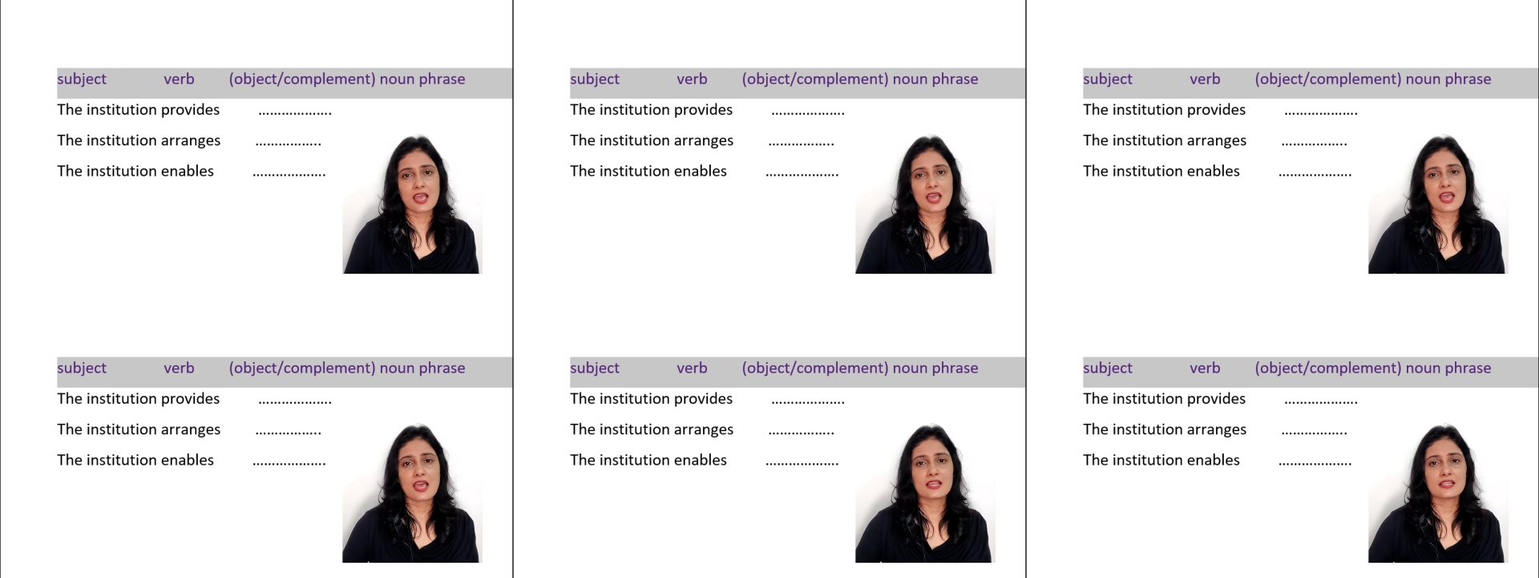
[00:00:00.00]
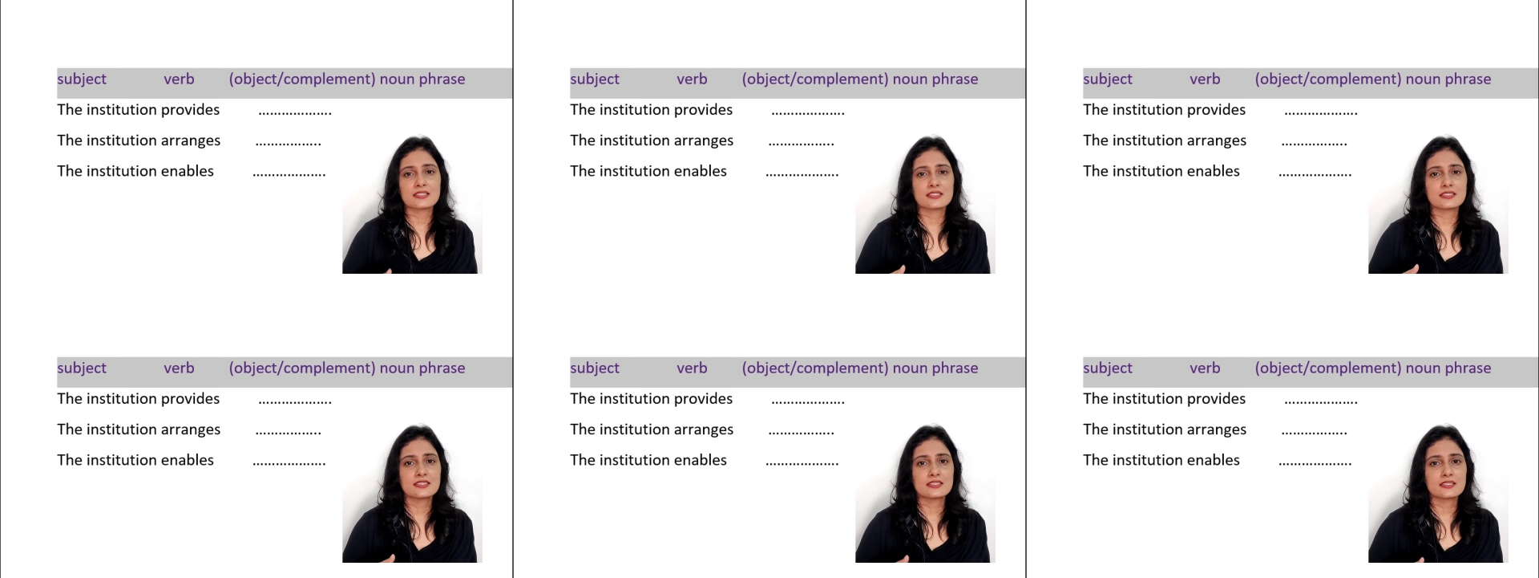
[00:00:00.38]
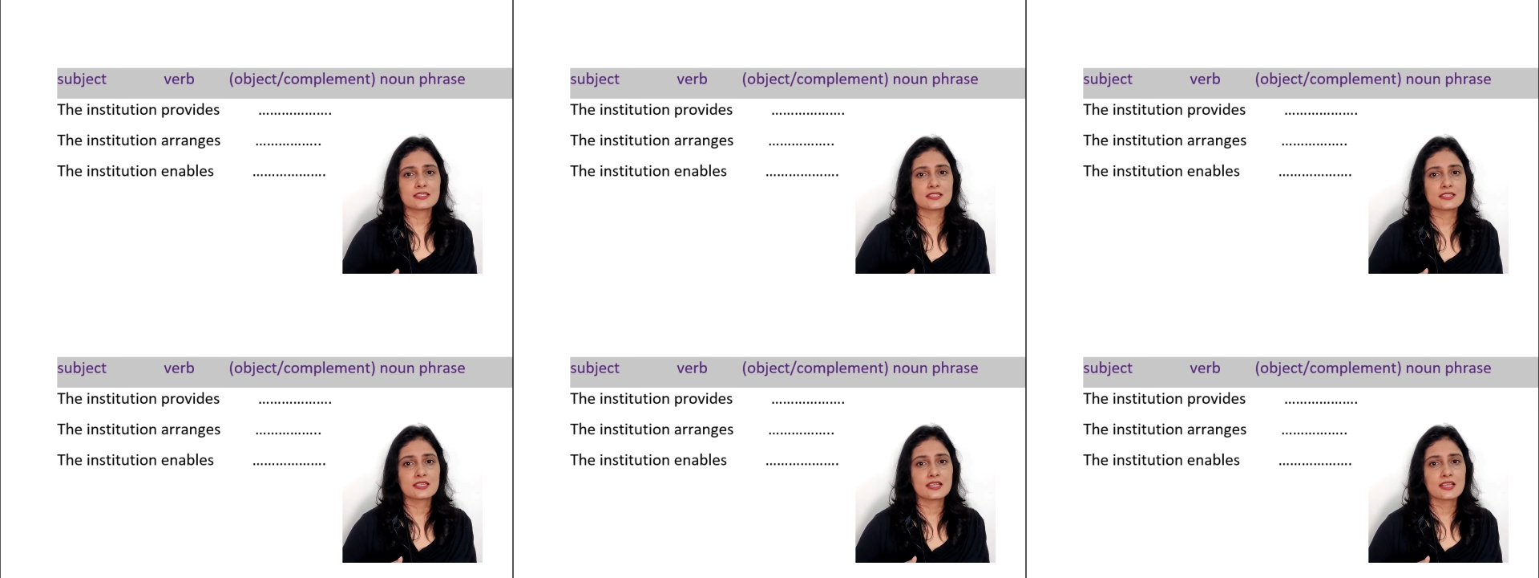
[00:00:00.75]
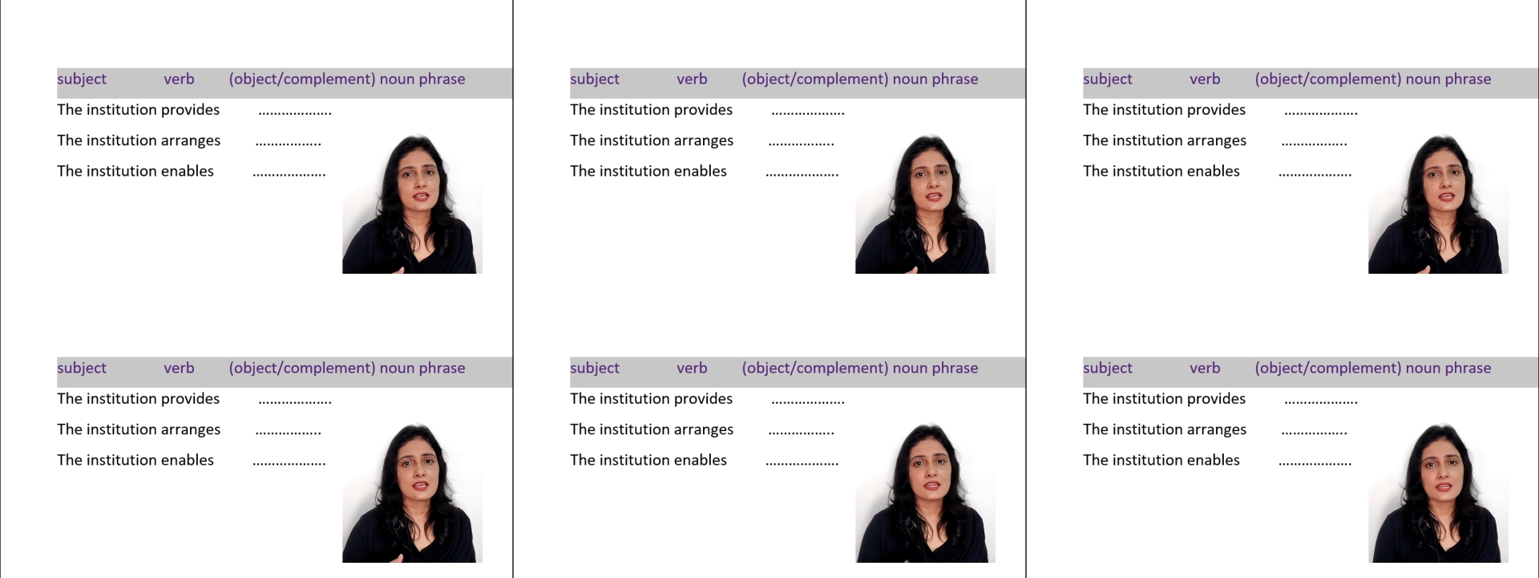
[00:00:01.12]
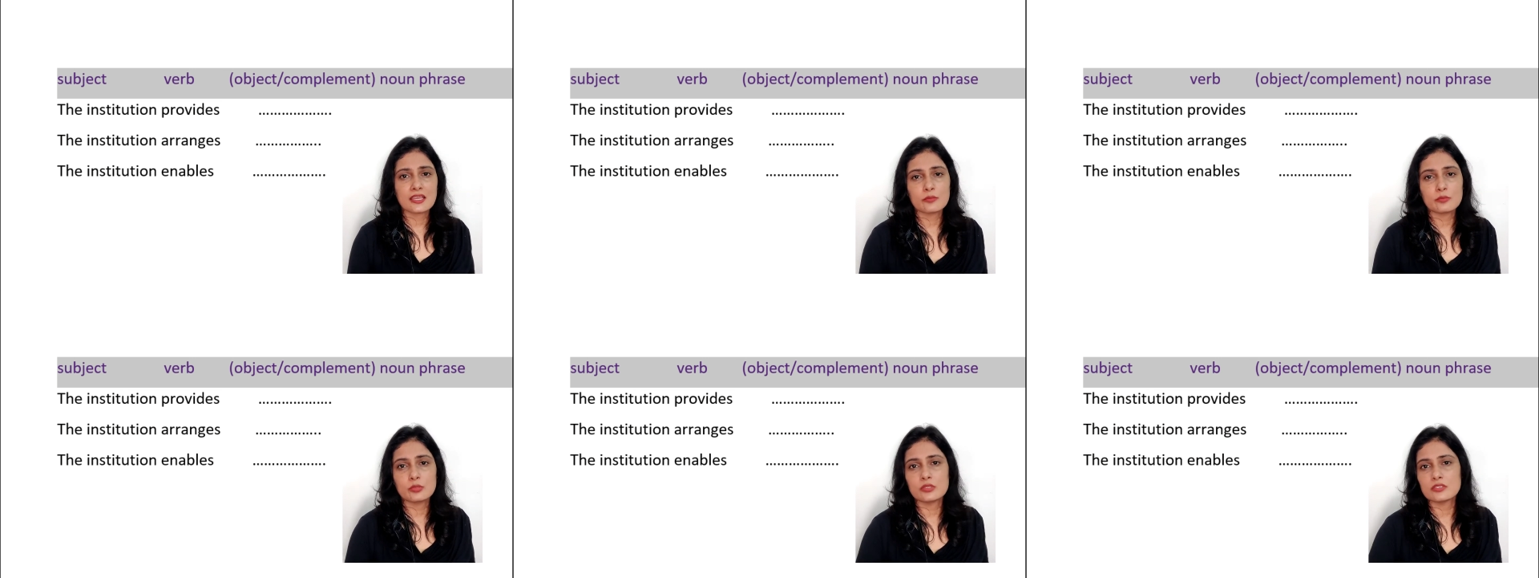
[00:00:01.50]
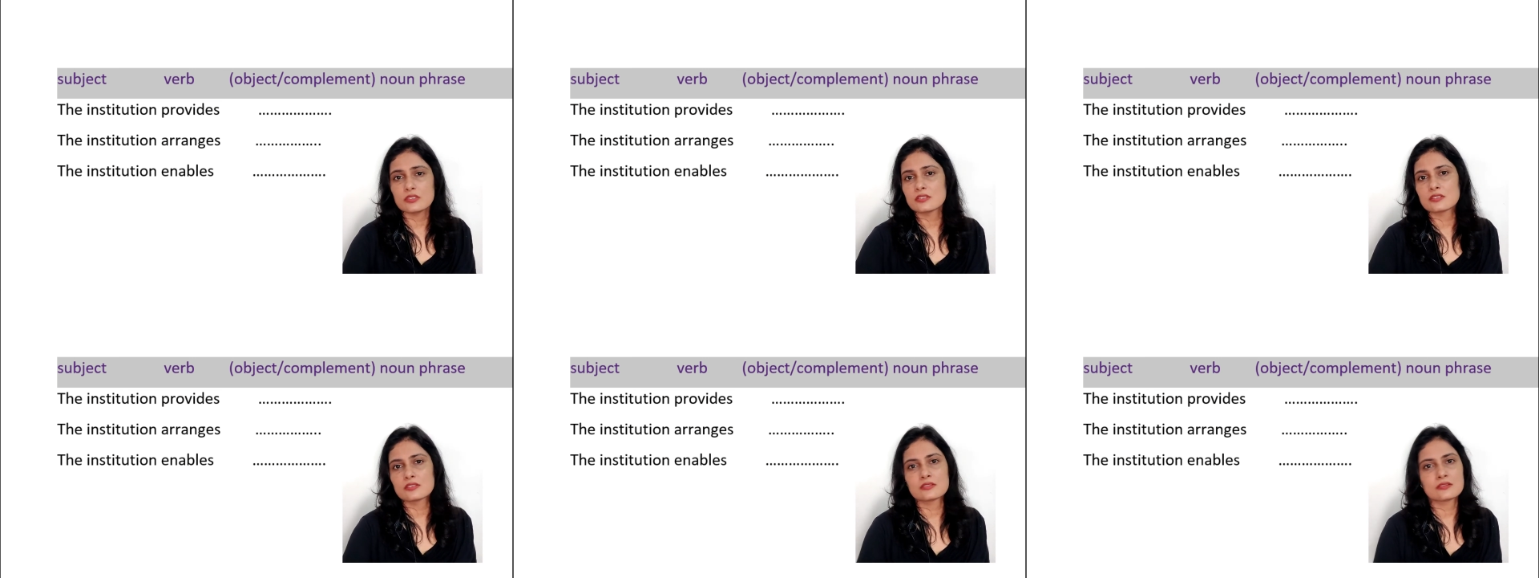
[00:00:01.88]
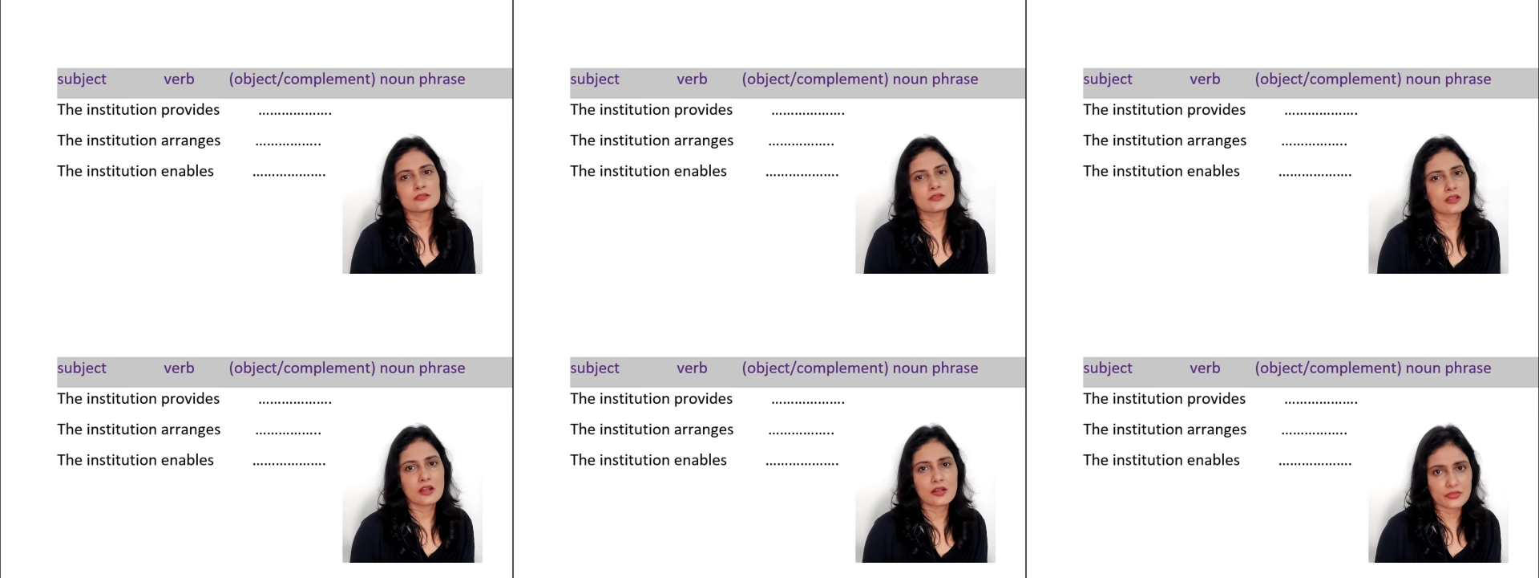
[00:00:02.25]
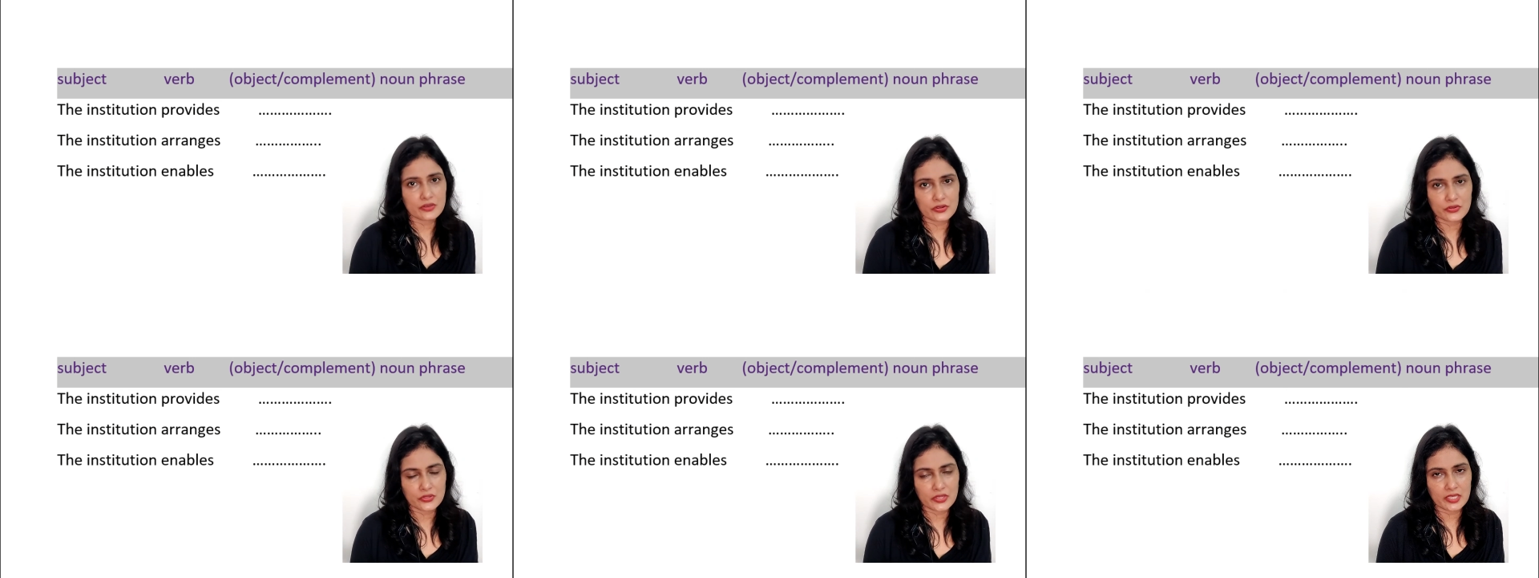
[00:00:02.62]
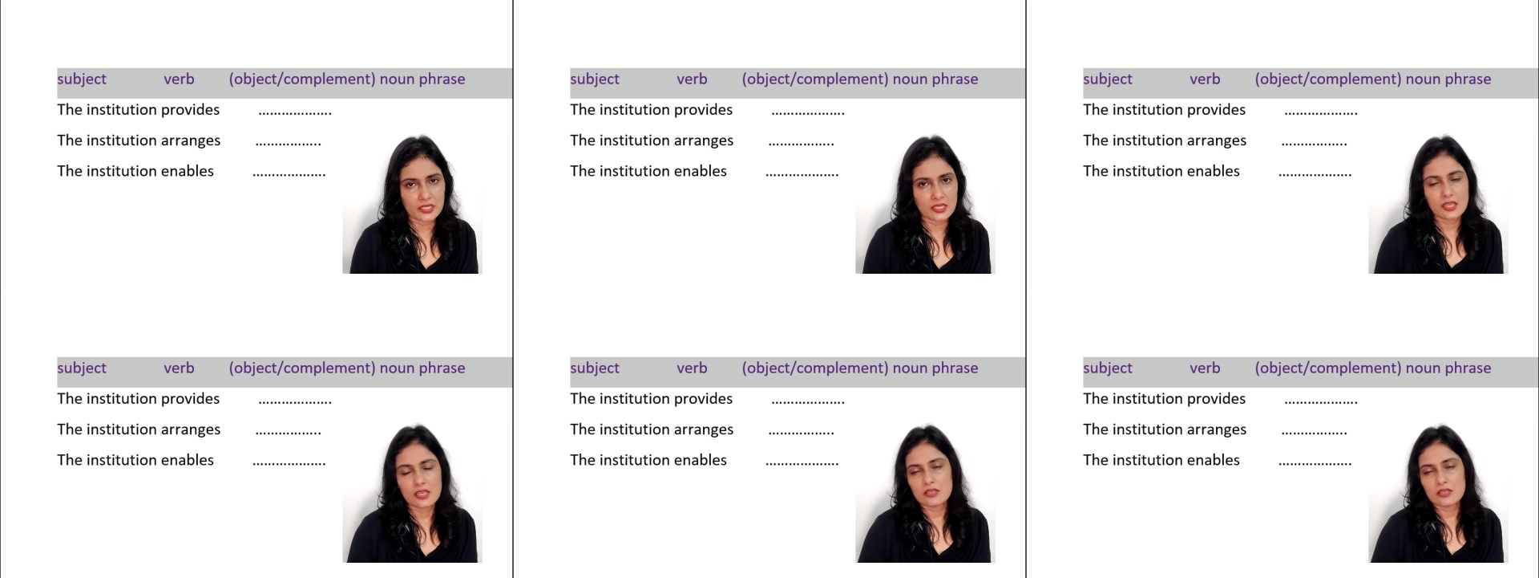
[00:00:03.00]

and enables a third thing.